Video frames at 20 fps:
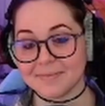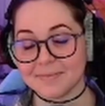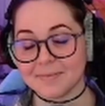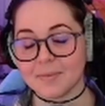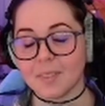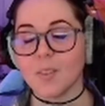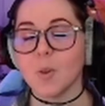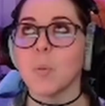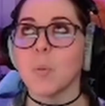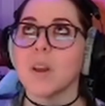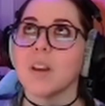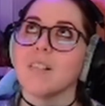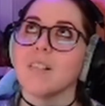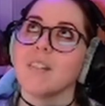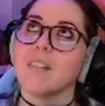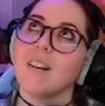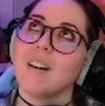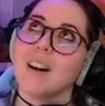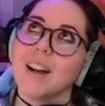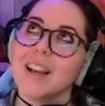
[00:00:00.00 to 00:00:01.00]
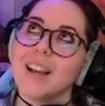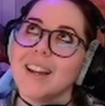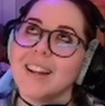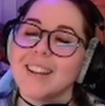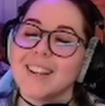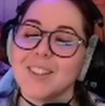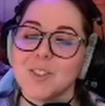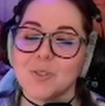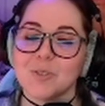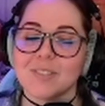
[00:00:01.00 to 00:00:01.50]
I just had to get it oh in there God. one
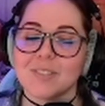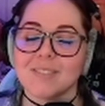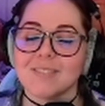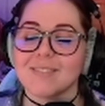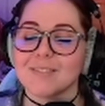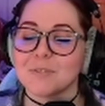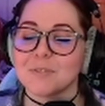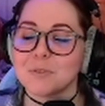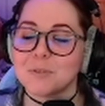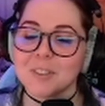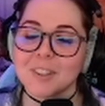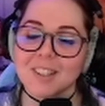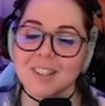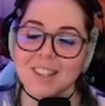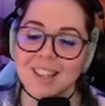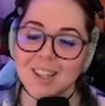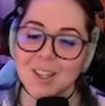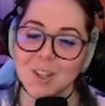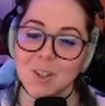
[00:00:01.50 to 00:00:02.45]
more time. Oh, All right.